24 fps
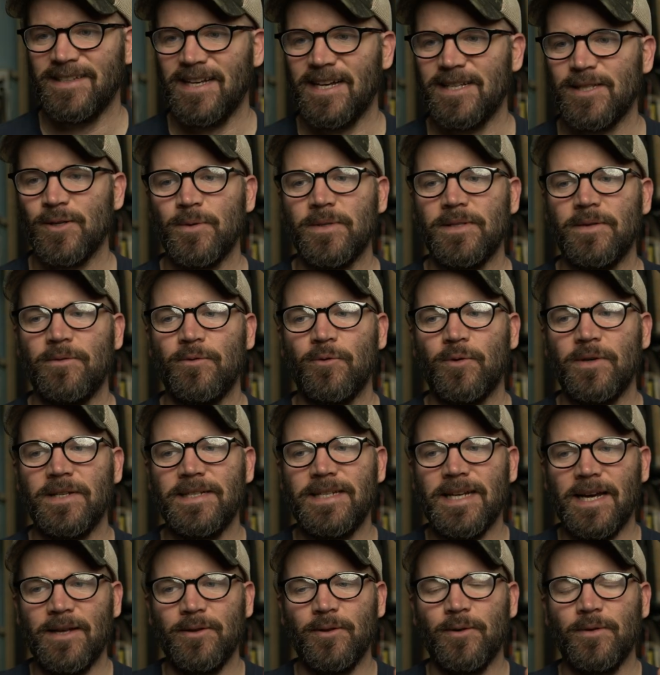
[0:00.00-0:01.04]
As always, if you want
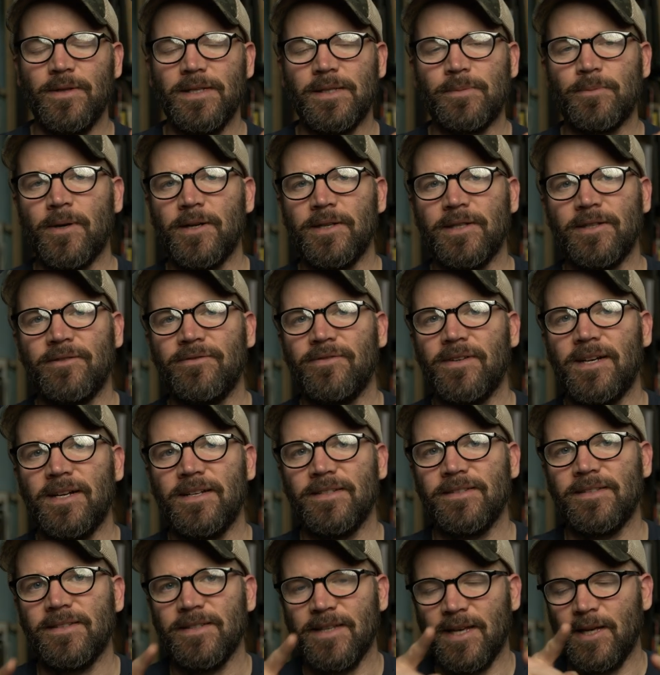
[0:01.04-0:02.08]
to download these project
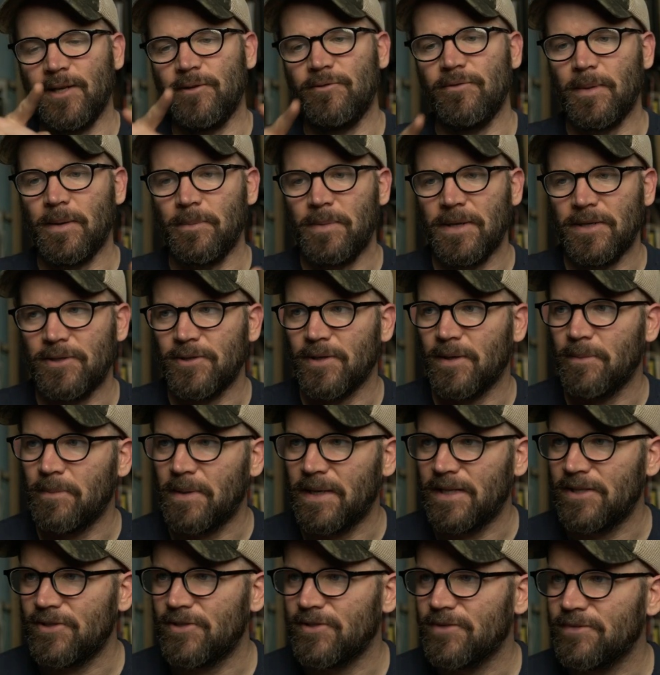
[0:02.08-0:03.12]
files, head over to my Patreon
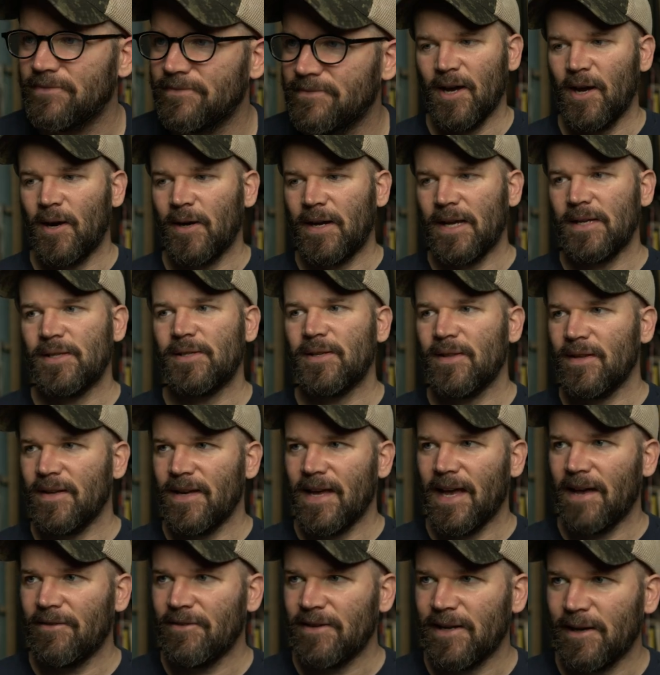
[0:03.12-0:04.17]
page. Okay, so there you
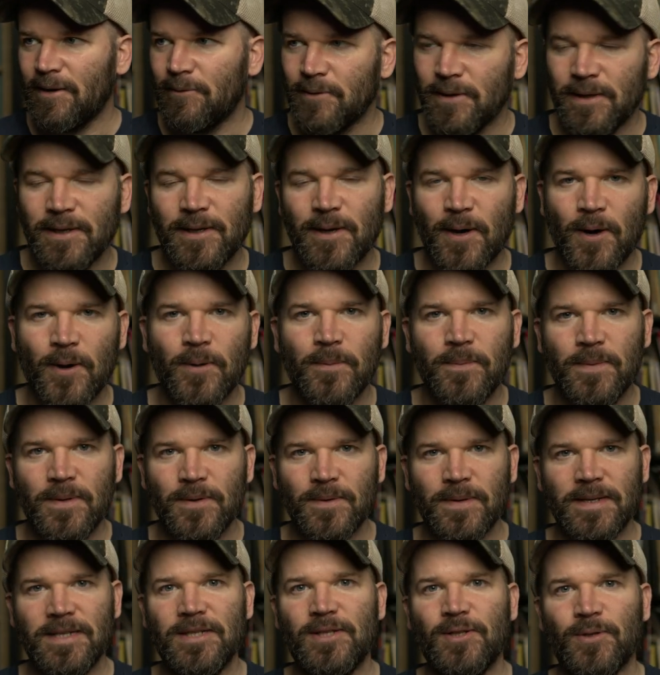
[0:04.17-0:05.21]
have it. I really hope
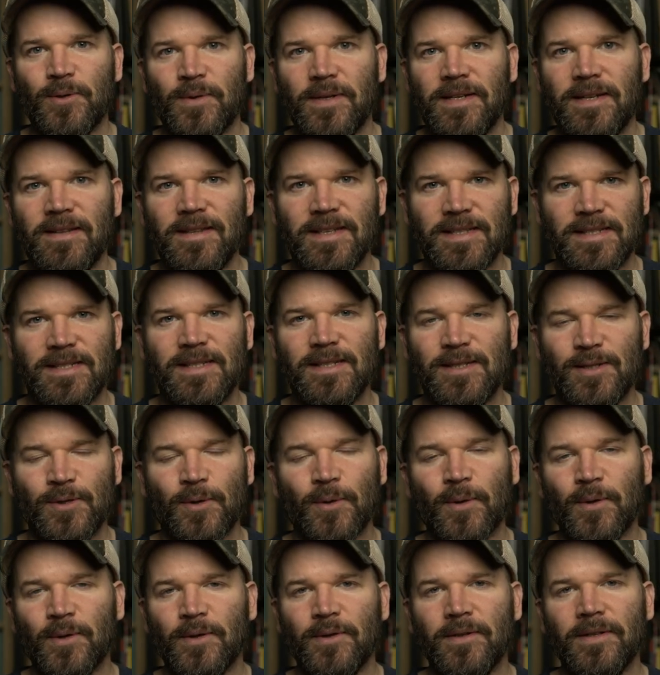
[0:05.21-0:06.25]
you enjoyed this
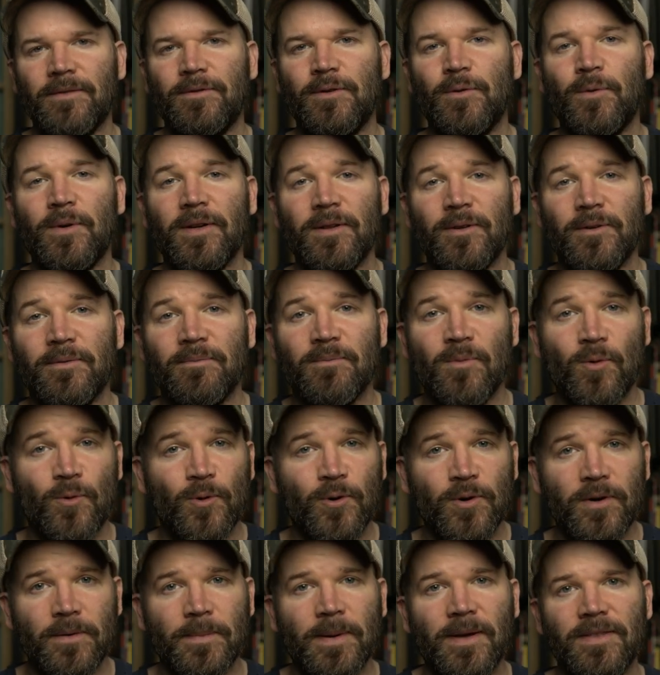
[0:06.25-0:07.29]
tutorial. If you want to learn
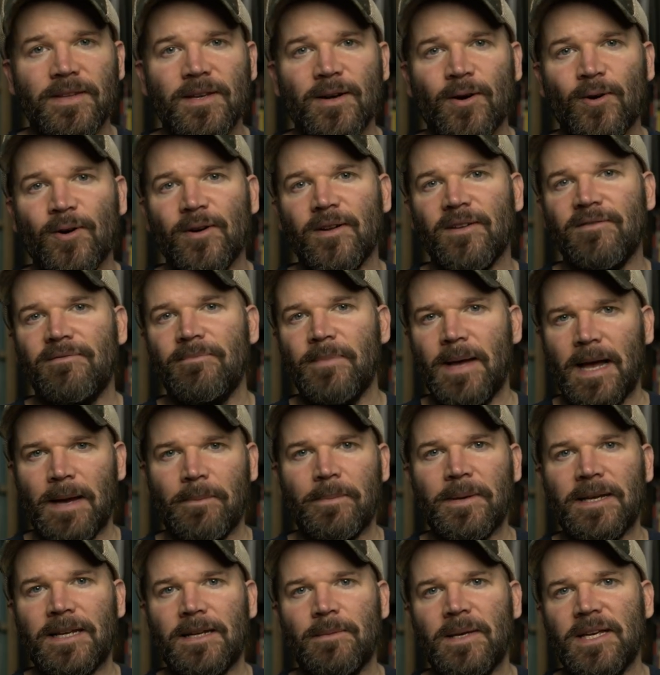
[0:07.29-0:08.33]
more about the art of
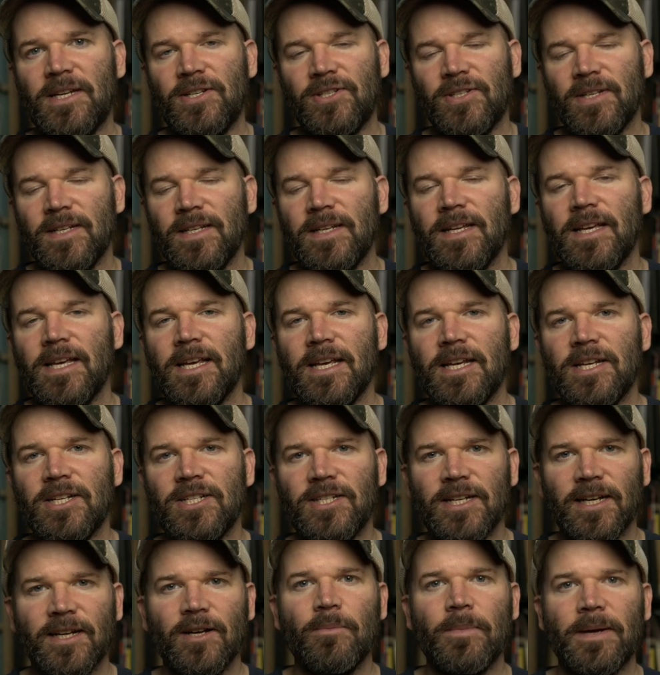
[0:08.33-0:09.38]
map animation,
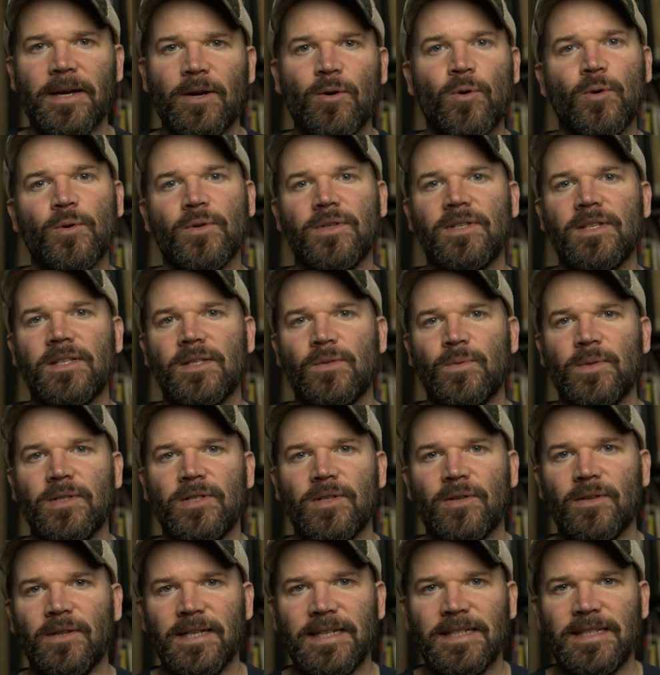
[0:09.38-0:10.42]
check out my courses, which
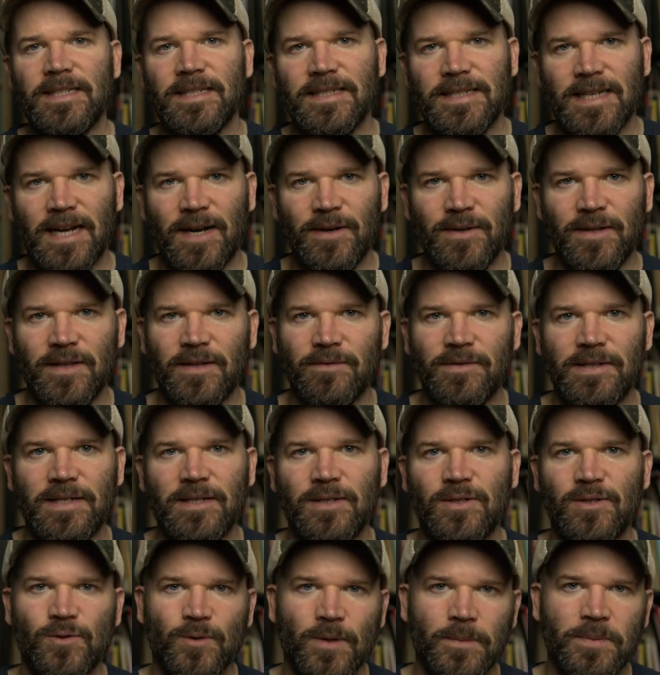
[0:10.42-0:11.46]
are linked down in the video
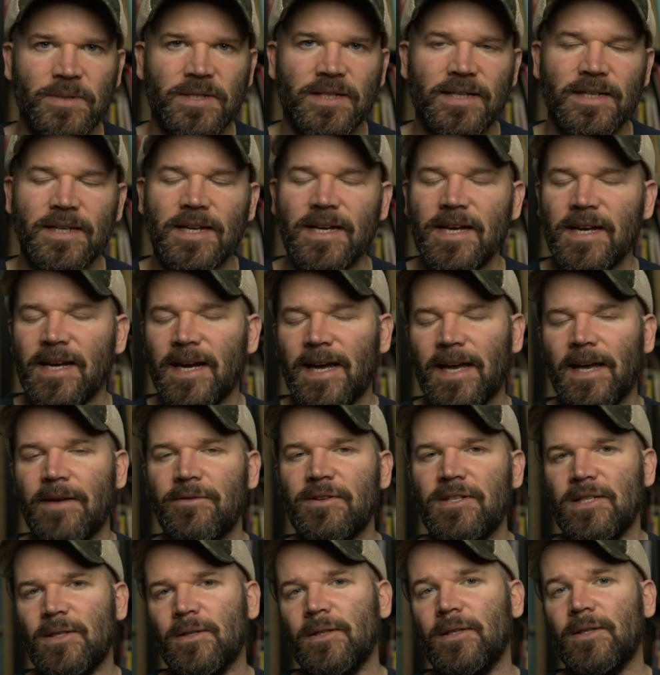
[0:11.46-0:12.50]
description. I have
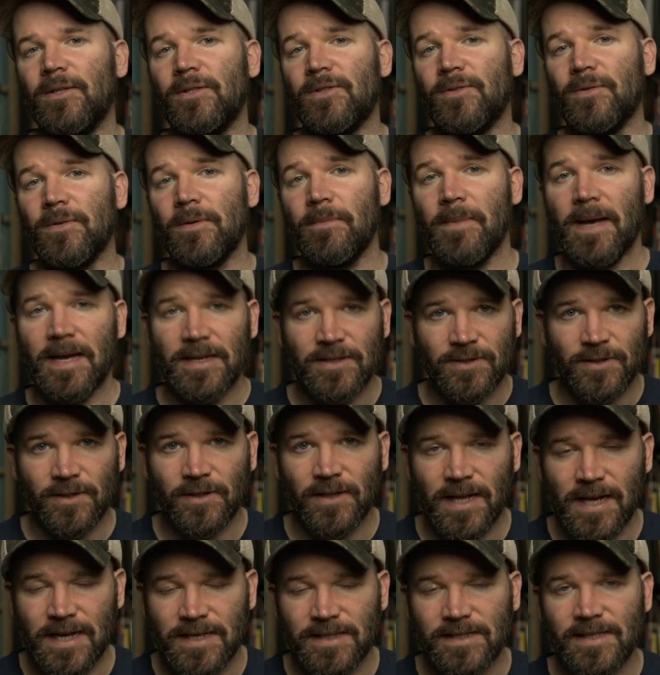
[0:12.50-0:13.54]
a GeoLayers 3
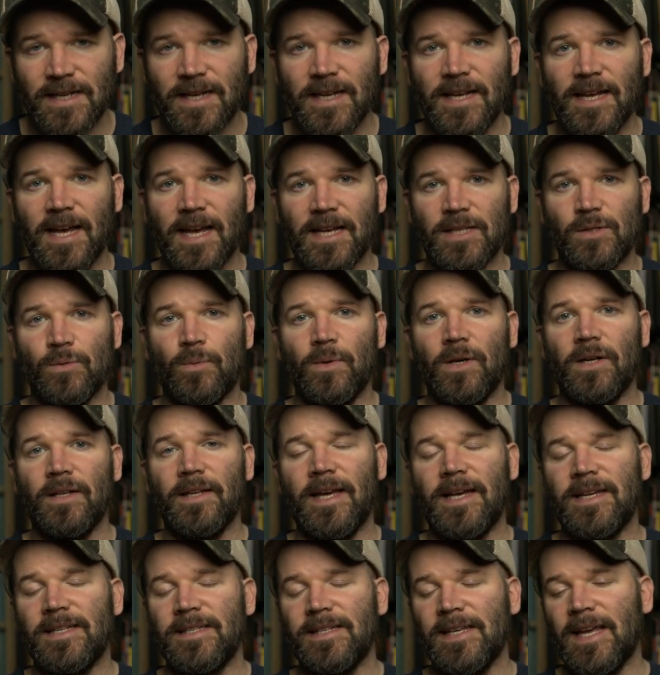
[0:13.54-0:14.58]
Masterclass, as well
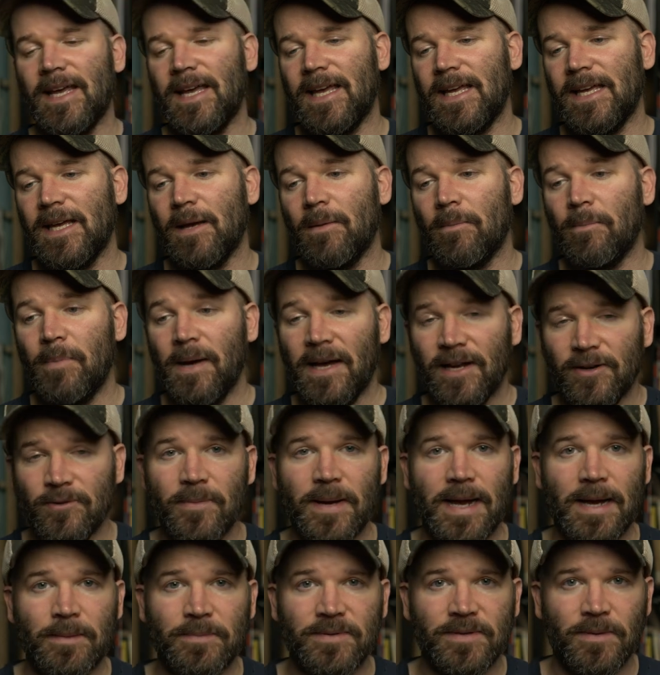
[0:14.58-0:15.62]
as a Battle
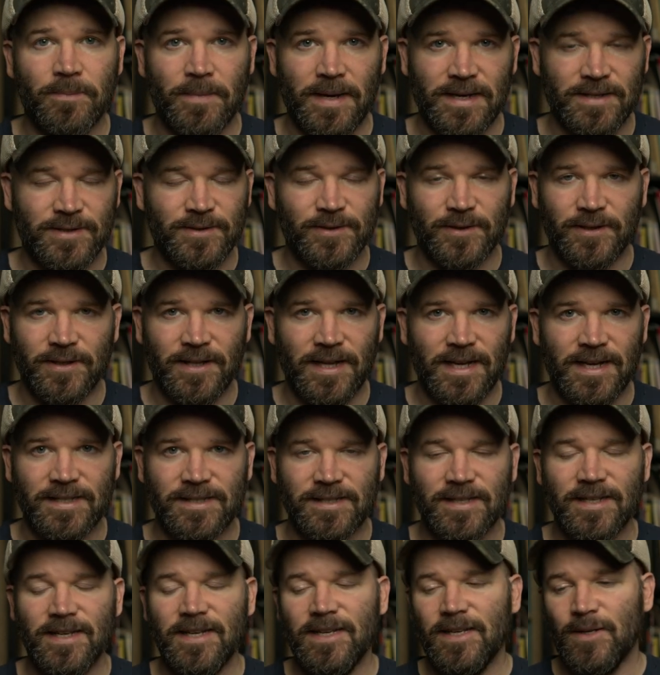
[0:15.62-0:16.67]
Maps
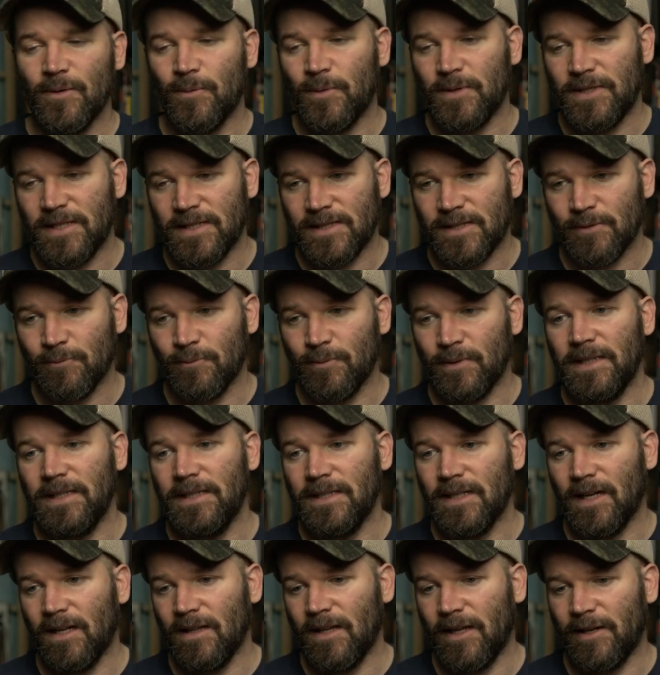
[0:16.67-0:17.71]
Masterclass, which is
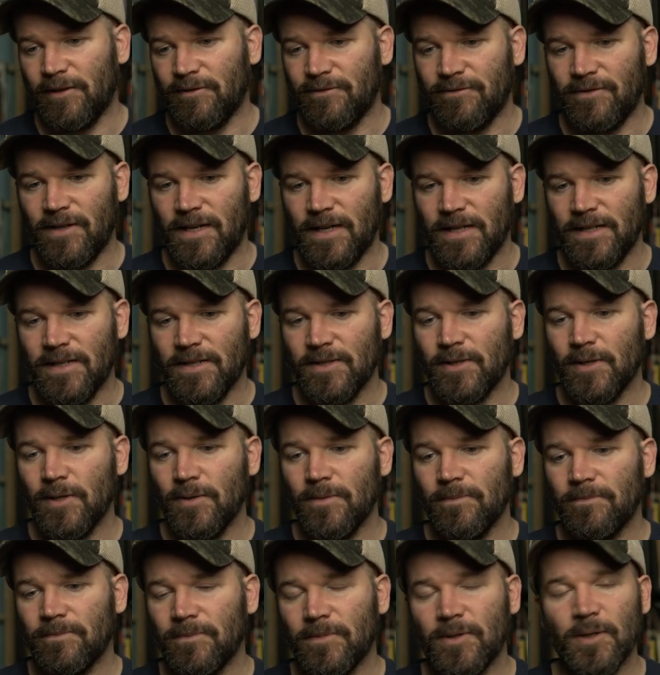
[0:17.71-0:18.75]
really a lot of fun.
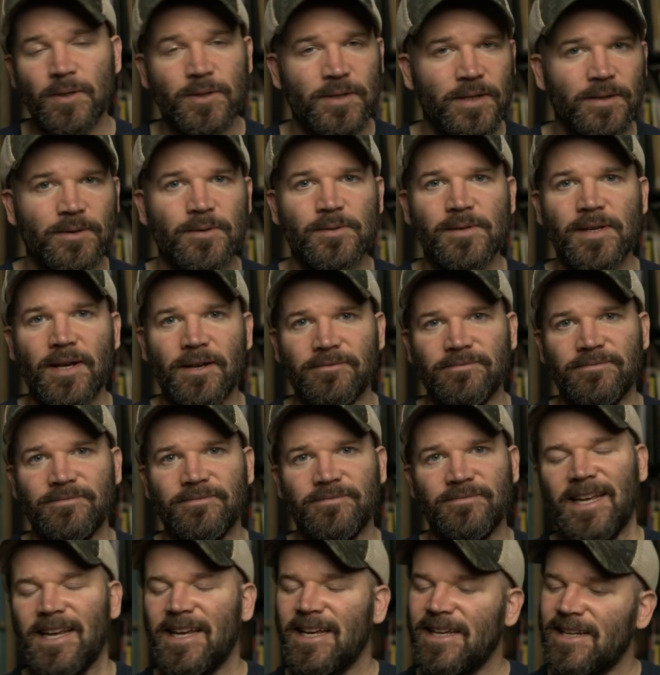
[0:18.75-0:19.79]
So go check those out,
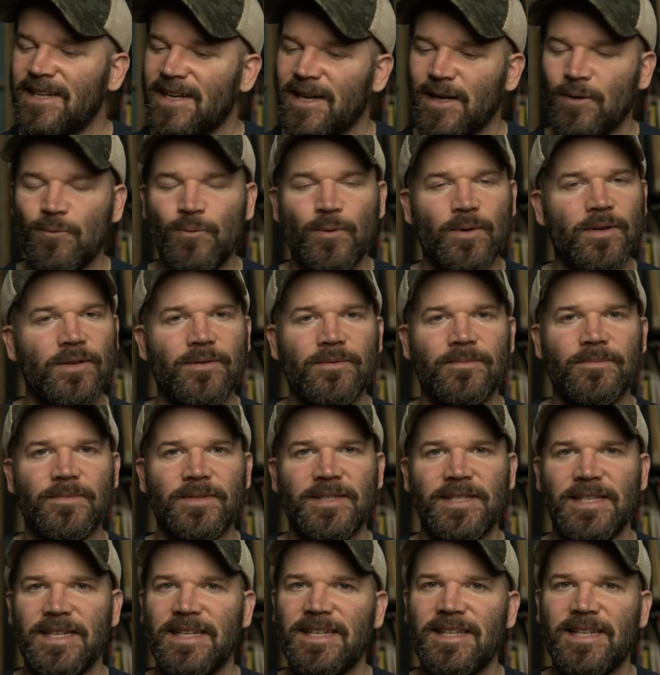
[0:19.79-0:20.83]
and I will
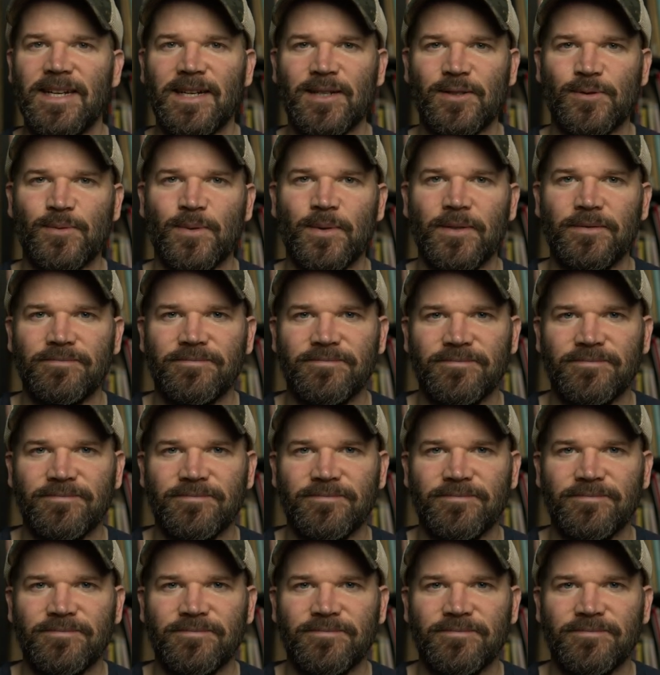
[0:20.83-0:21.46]
see you in the next one.